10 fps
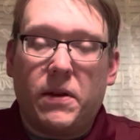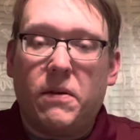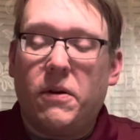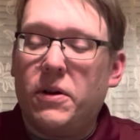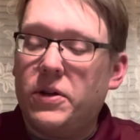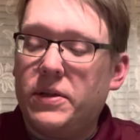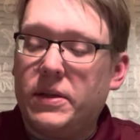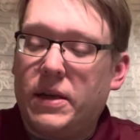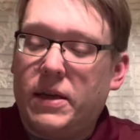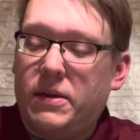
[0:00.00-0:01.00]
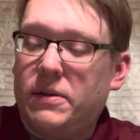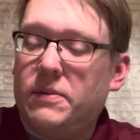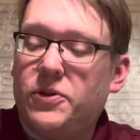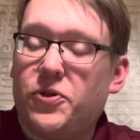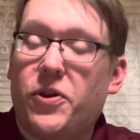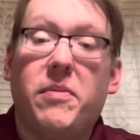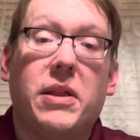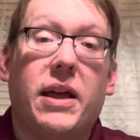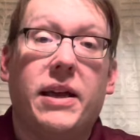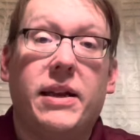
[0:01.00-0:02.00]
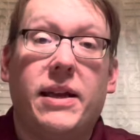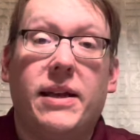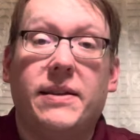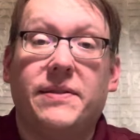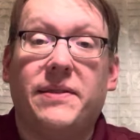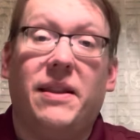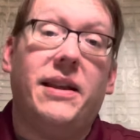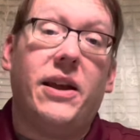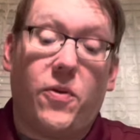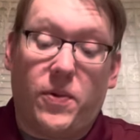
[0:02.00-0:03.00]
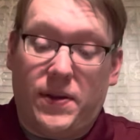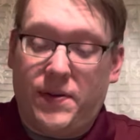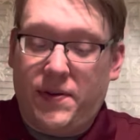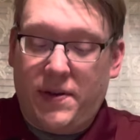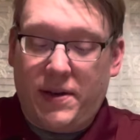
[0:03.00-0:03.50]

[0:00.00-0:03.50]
aren't as streamlined as the later ones.